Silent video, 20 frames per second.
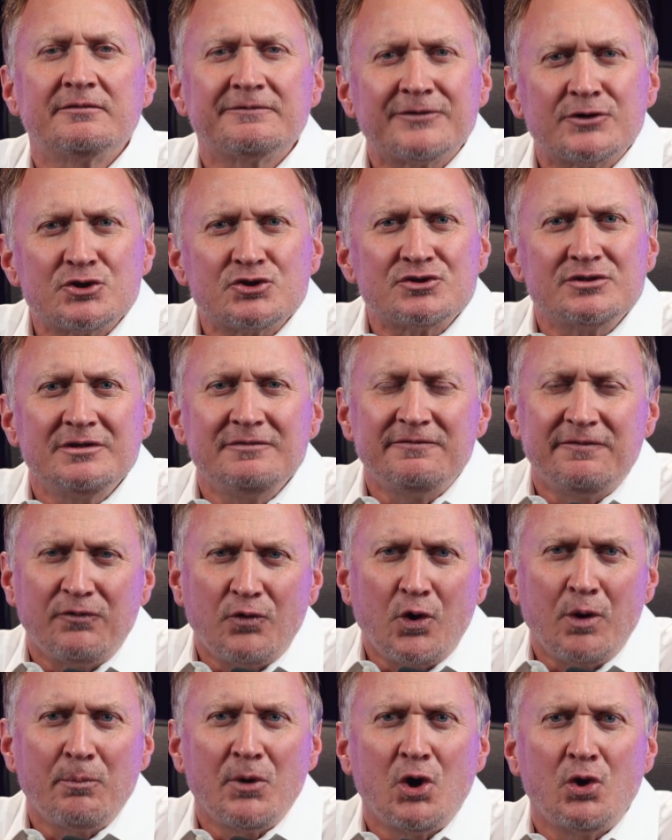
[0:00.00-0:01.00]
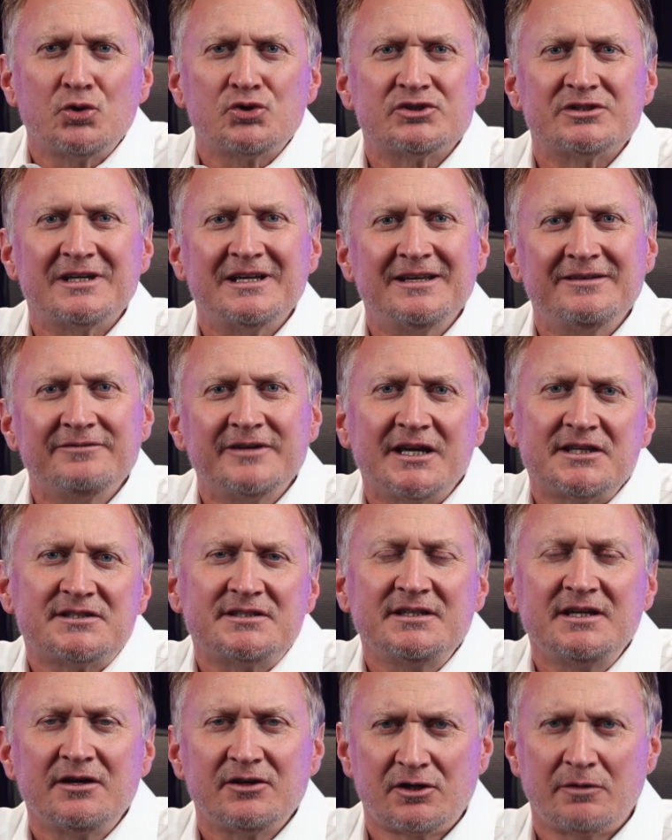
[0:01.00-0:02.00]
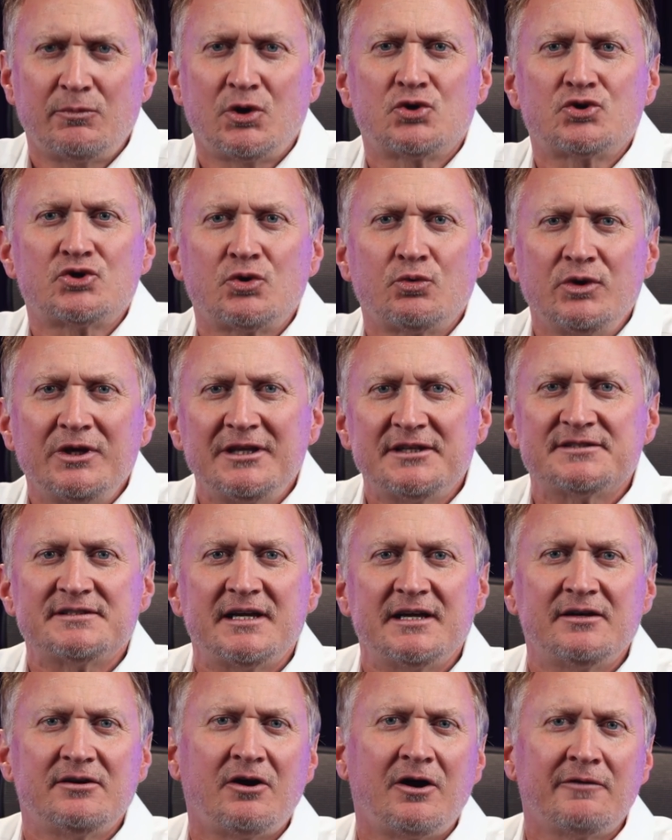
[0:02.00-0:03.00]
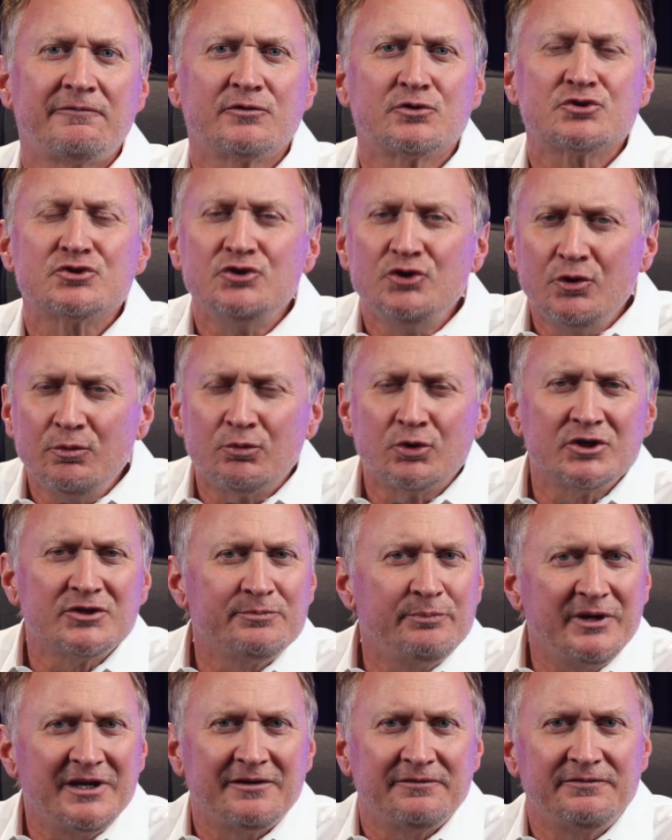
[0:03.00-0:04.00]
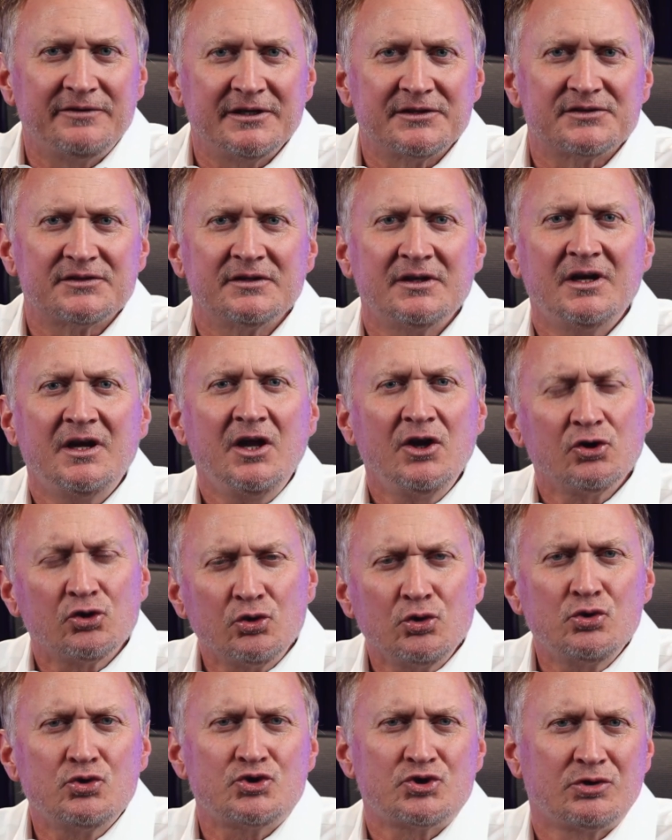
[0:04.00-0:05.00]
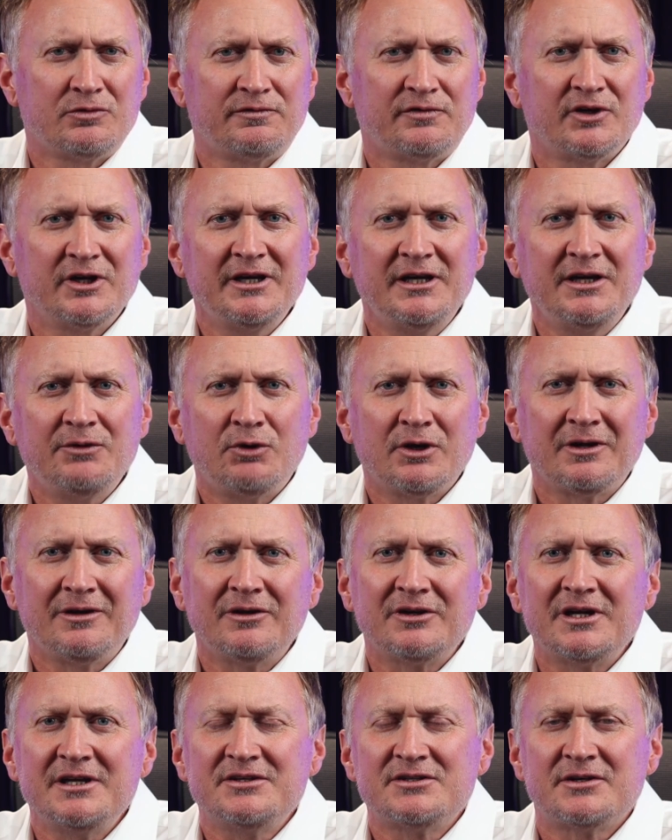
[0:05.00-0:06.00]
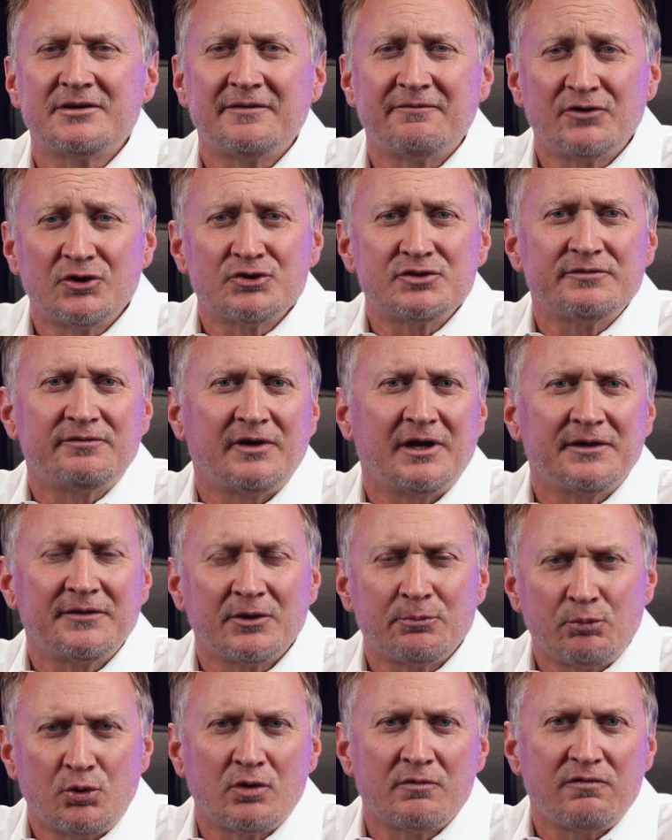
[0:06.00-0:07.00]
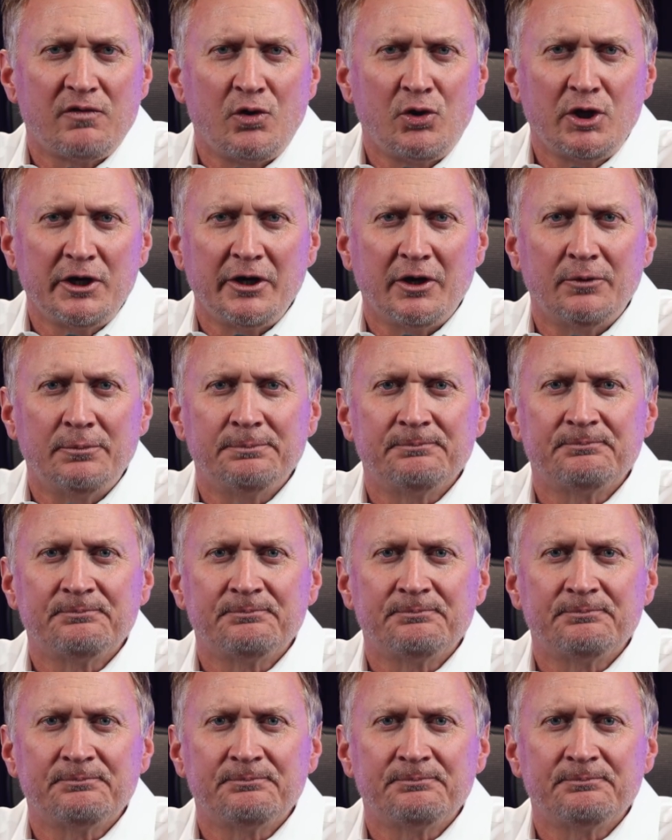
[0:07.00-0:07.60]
First and foremost, investing in commercial real estate offers numerous benefits, crucial for anyone looking to diversify their portfolio.